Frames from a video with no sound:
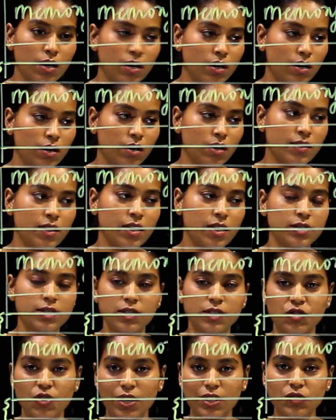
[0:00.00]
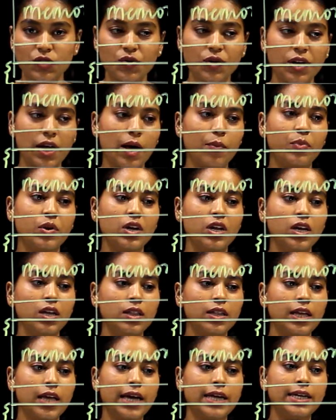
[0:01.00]
there is a transfer
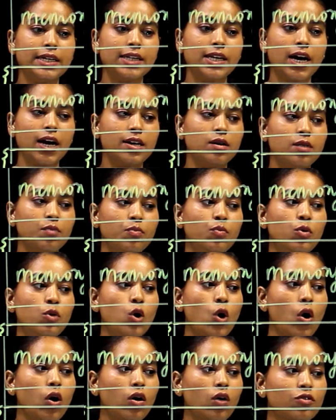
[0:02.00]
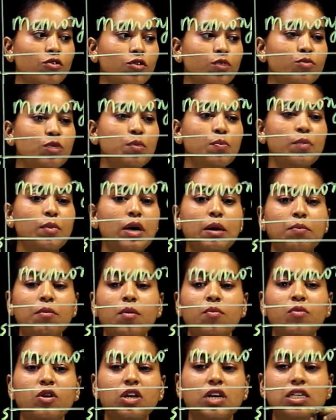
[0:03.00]
happening, the entire block from the main
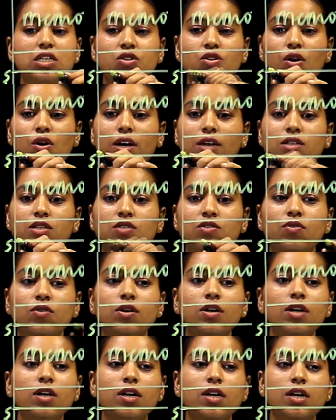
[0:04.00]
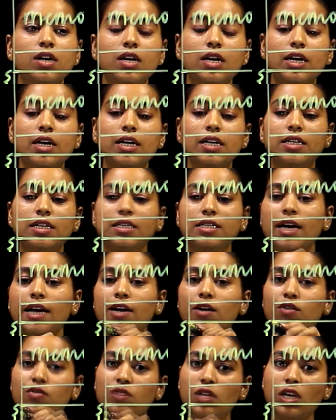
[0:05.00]
memory is transferred
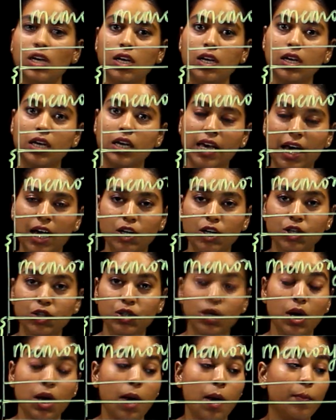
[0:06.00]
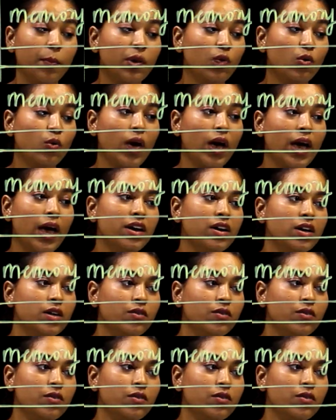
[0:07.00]
inside of the cache. But where